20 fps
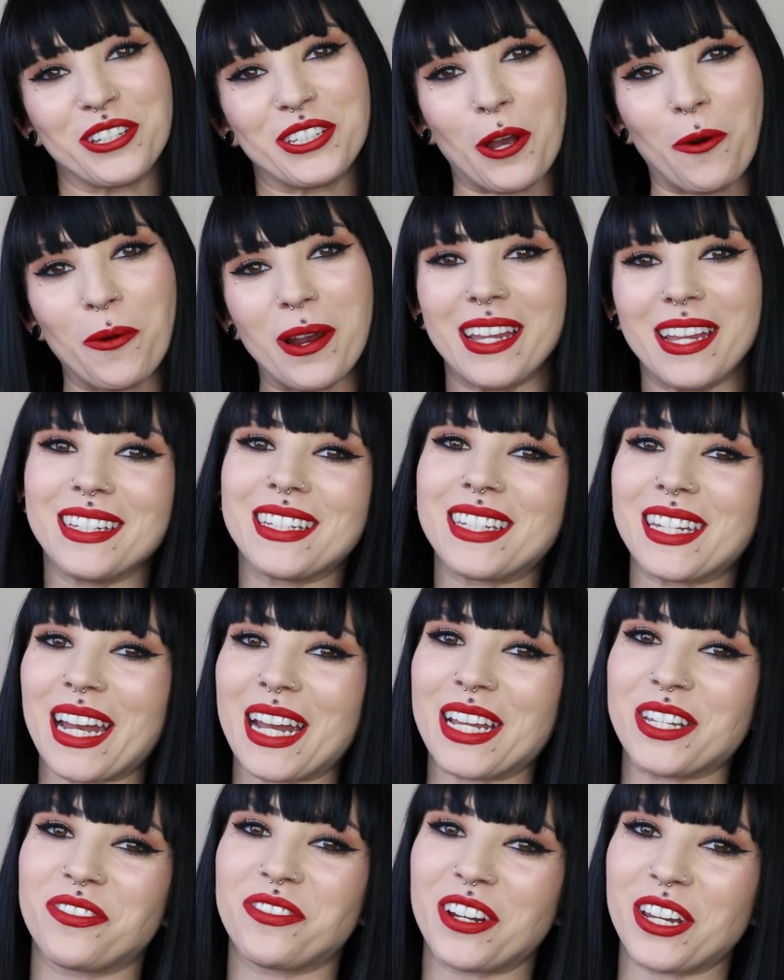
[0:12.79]
So in
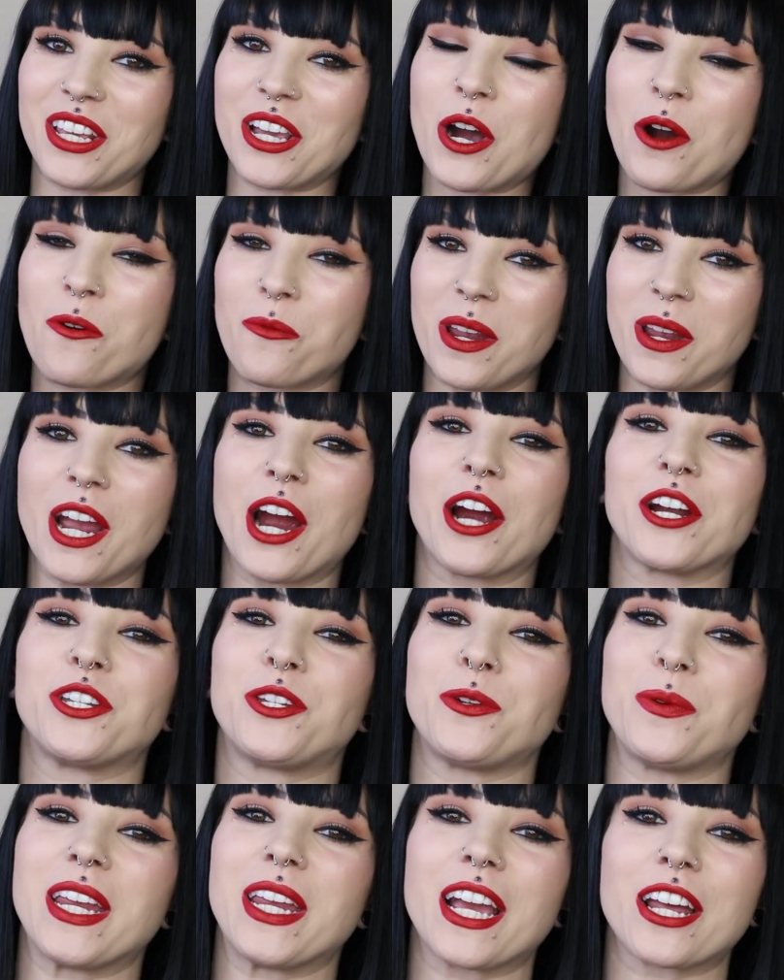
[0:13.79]
today's video we are
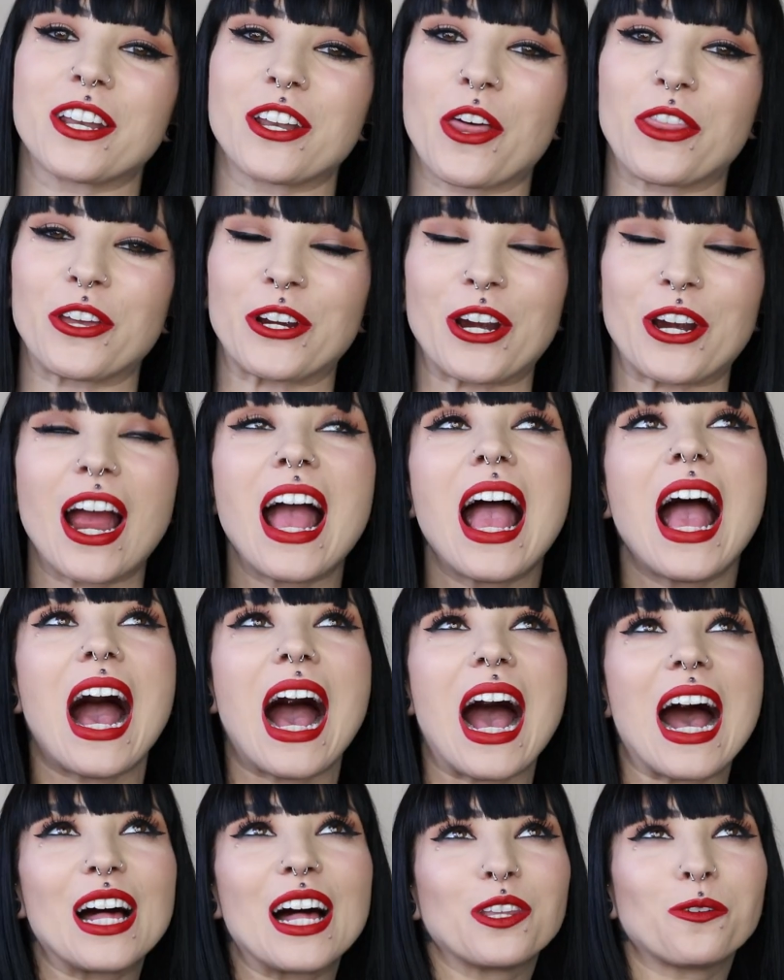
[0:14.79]
doing another
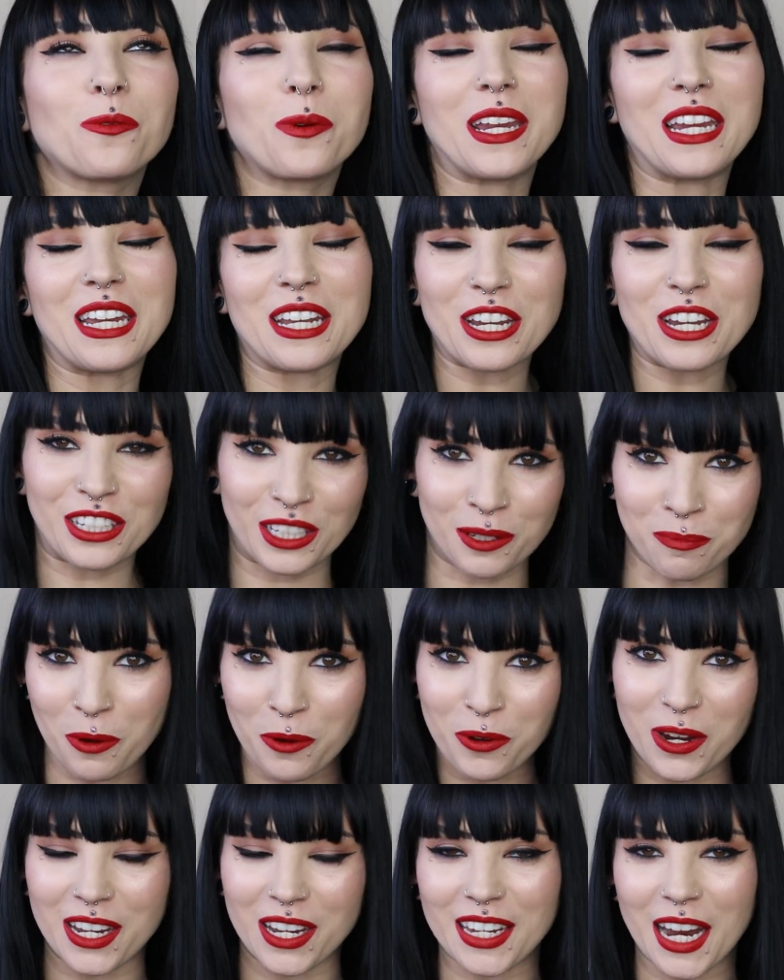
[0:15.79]
Halloween
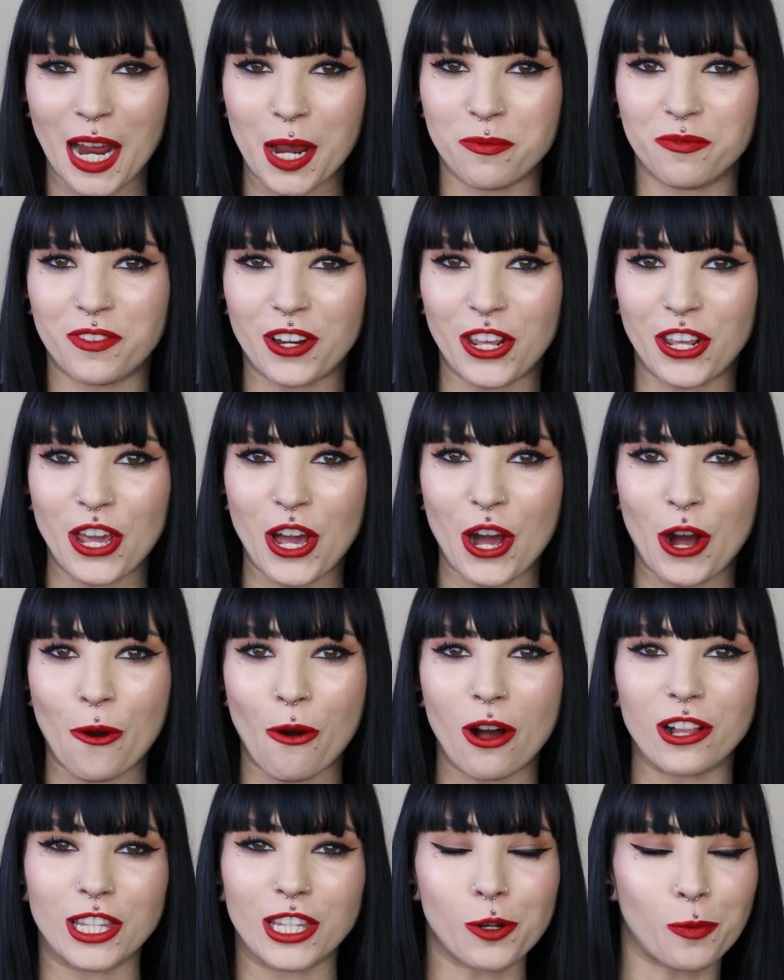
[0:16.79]
spooky type
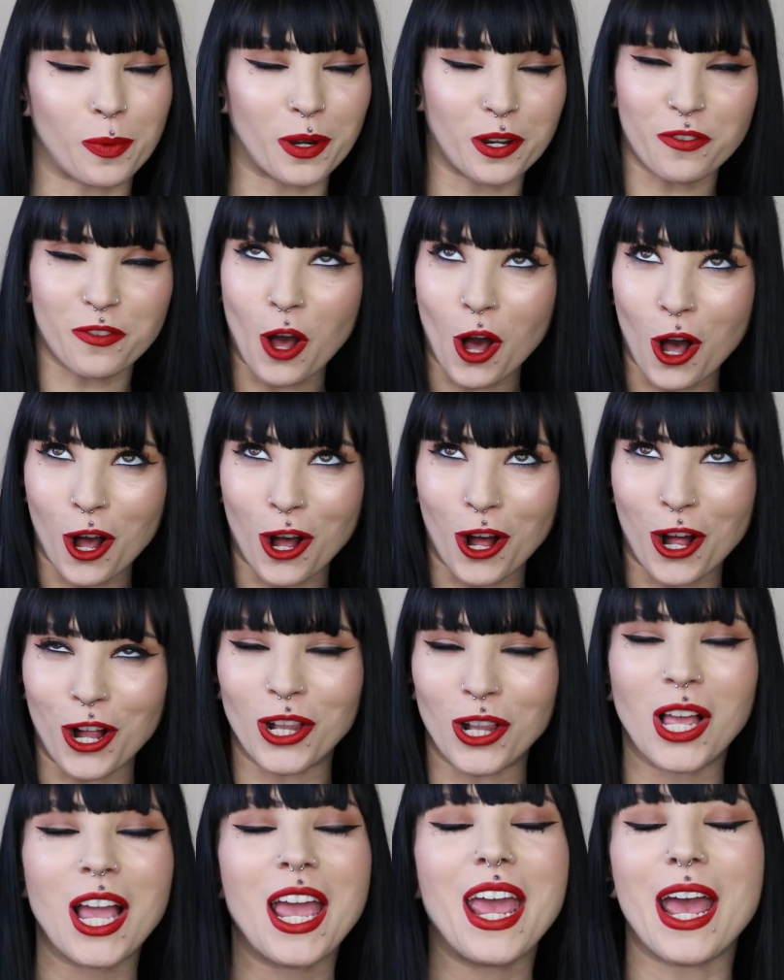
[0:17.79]
video, a little bit of a
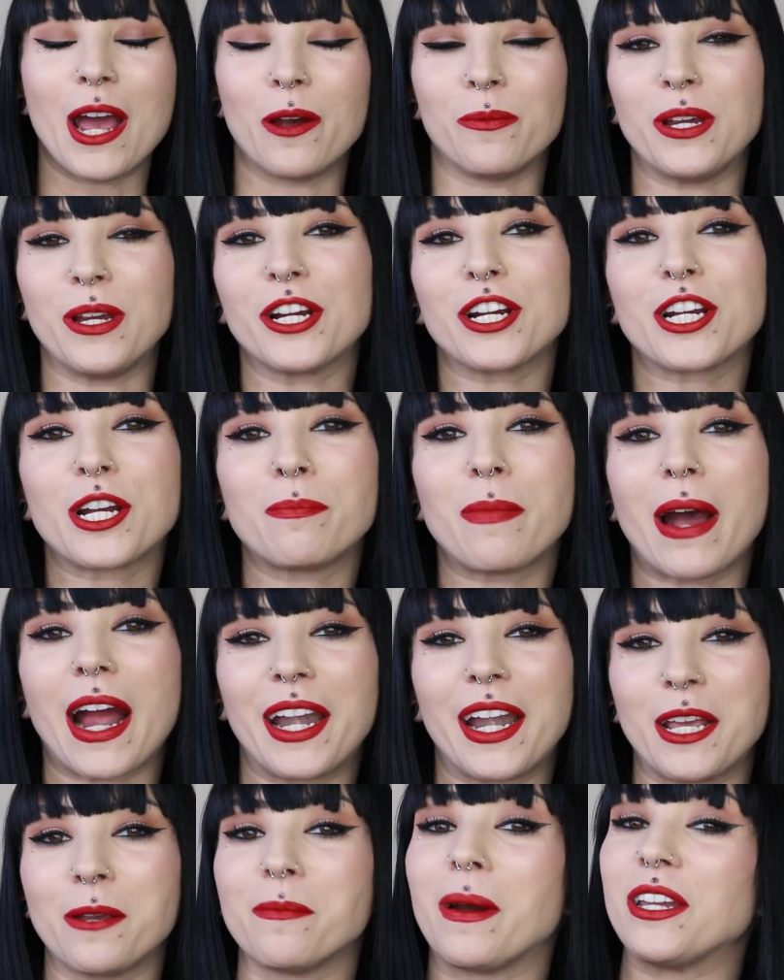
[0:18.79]
haul, and we are
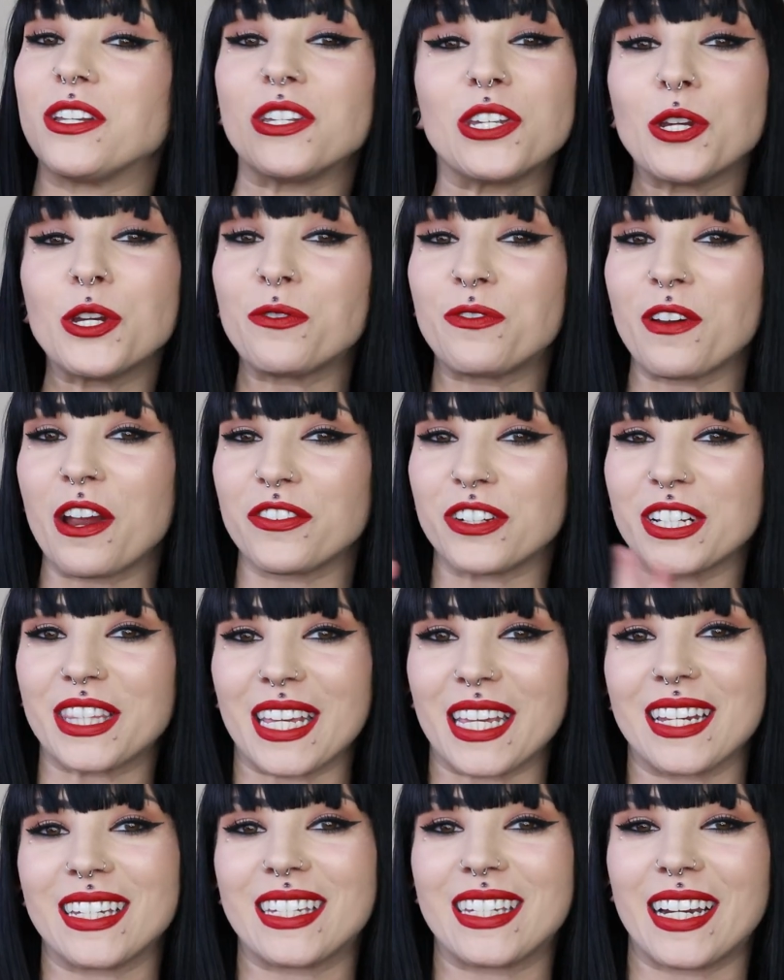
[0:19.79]
combining my two favorite
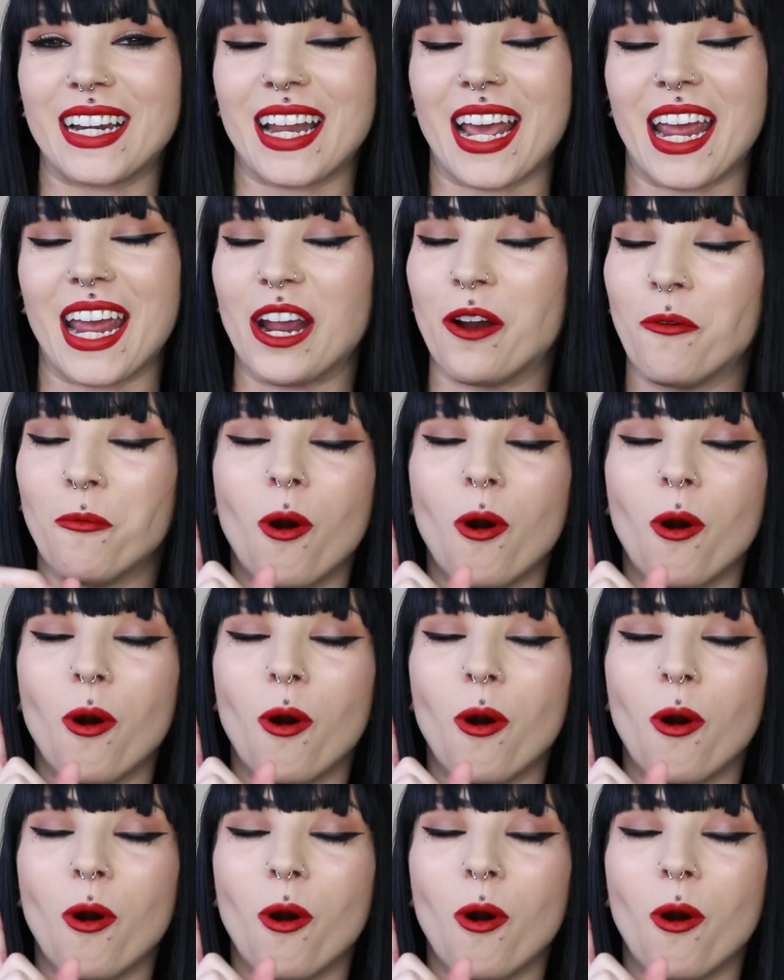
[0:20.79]
things today.